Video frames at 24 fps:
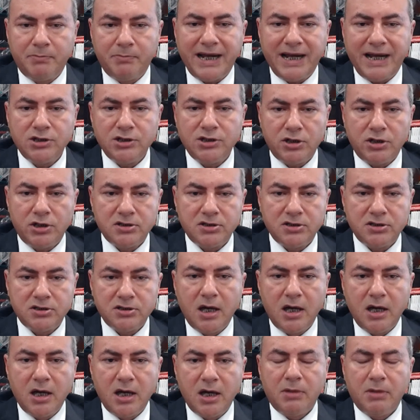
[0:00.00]
branches,
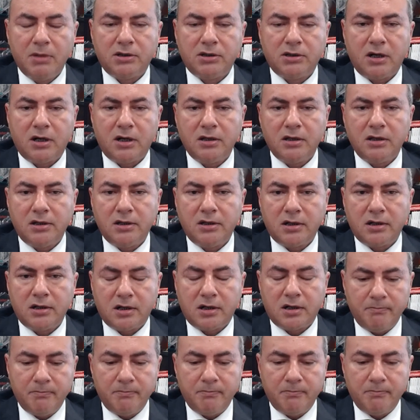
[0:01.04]
but rather
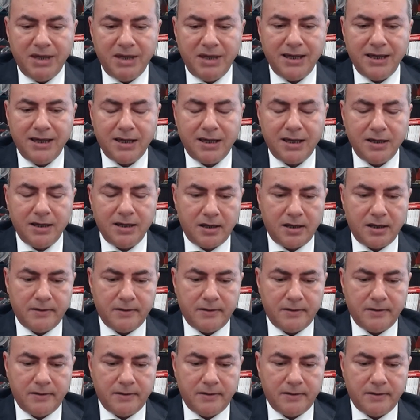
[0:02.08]
making